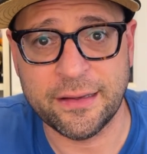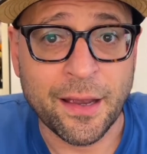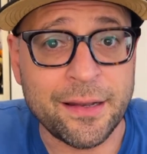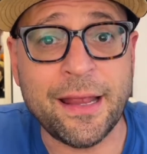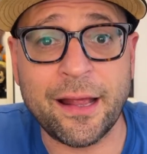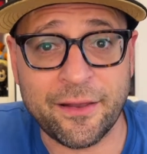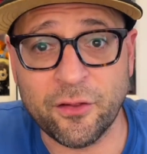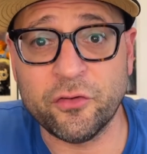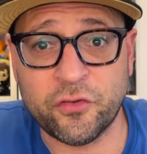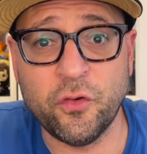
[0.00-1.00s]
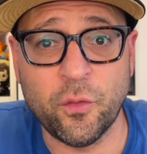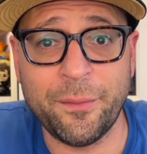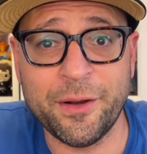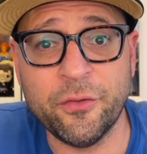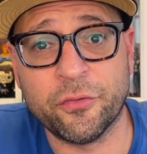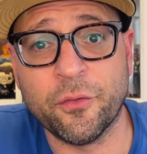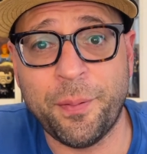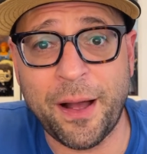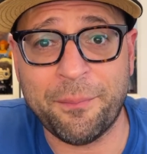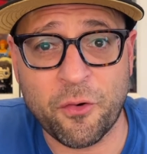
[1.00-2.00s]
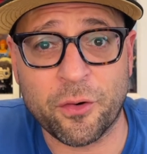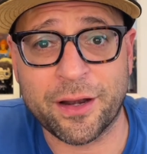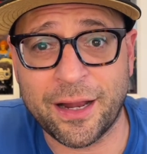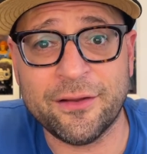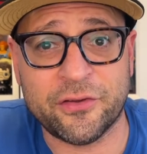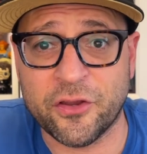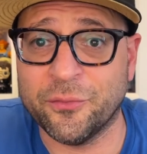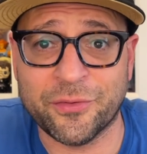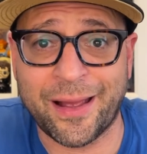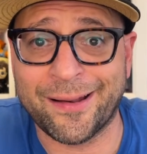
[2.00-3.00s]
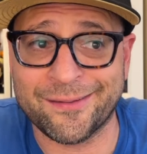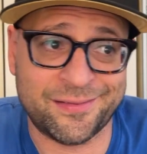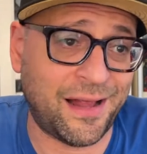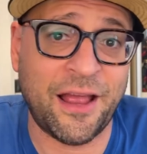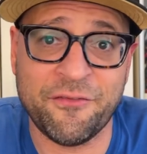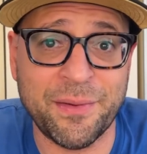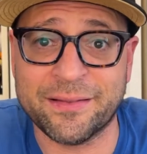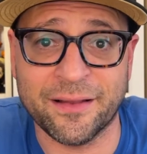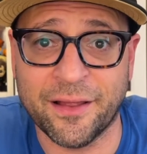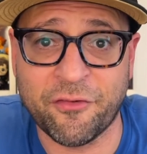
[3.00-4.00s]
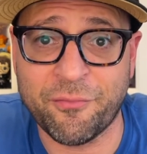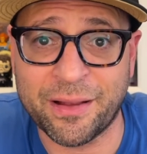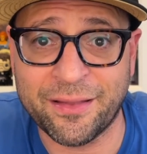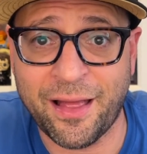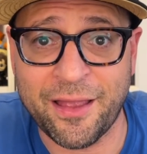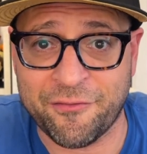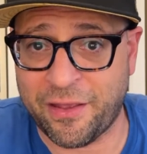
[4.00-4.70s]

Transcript: And yeah, those two women who threw popcorn and ice cubes at us, I've met the love of my life.